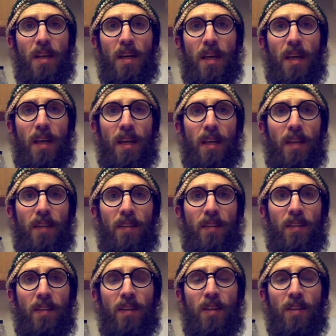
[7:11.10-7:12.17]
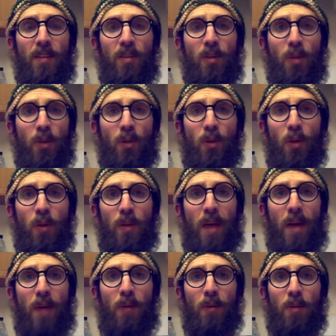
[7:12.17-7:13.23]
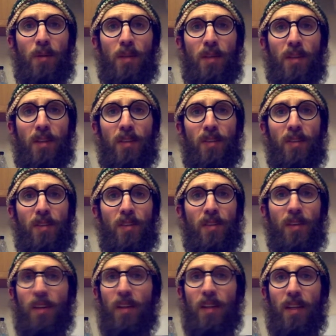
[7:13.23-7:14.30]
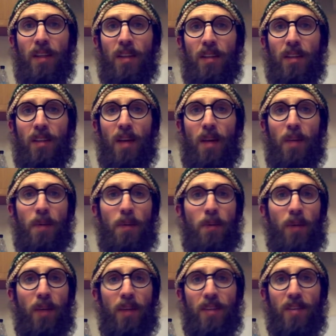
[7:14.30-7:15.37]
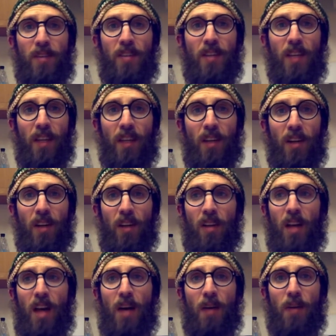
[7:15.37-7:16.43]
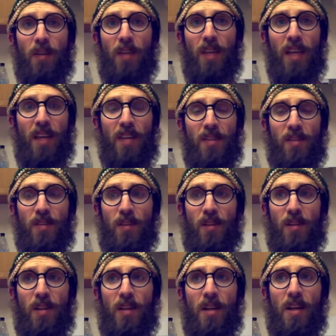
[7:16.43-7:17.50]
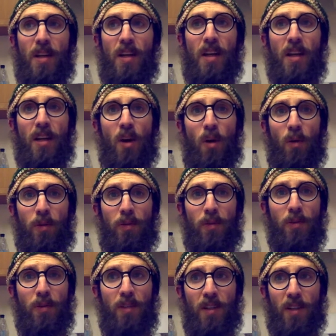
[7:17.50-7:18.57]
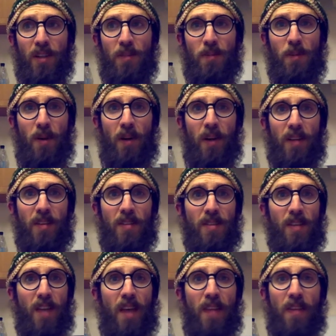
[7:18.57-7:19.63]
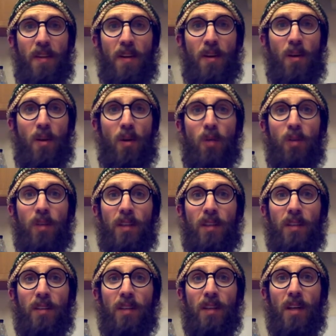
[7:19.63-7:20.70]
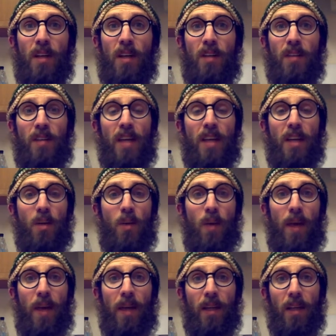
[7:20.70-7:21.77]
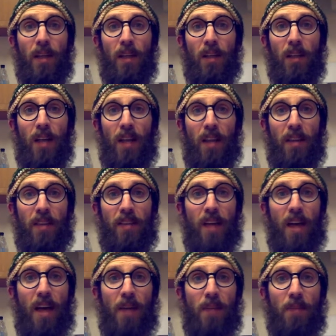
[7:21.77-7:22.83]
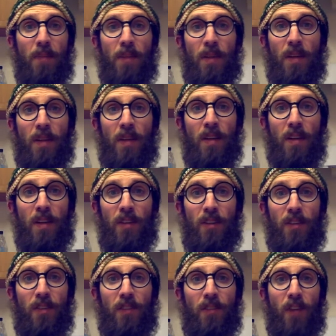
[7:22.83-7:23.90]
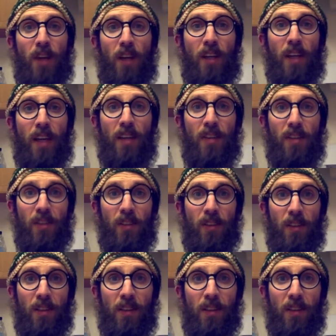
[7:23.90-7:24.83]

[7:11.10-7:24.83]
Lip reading: And to ignore that would be silly. People get sick a lot with cancer, go through the experience, and their only takeaway a lot of the time is fuck cancer.